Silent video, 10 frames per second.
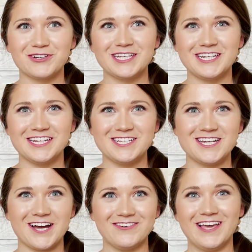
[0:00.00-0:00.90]
really niched
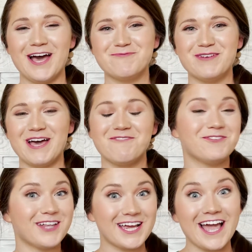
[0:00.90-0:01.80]
down yet, but if
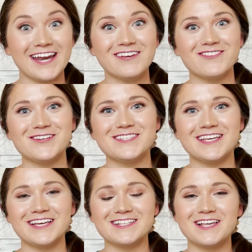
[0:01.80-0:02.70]
you like any of those
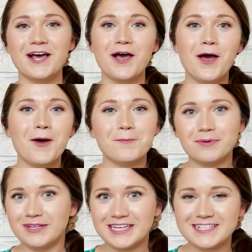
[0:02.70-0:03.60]
things,
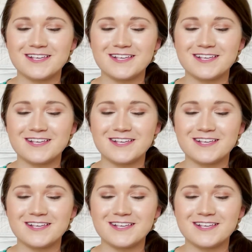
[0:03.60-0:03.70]
please